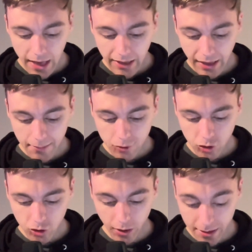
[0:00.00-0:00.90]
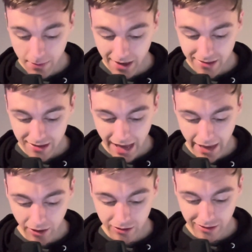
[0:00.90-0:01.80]
Game 2 in Medicine
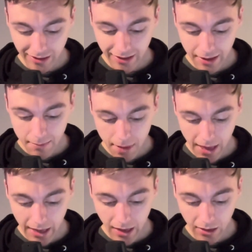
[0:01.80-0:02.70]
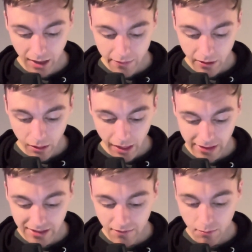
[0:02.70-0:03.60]
Hat on Sunday, May 11th at
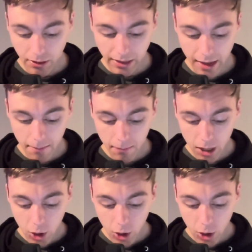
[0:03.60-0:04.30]
7 p.m.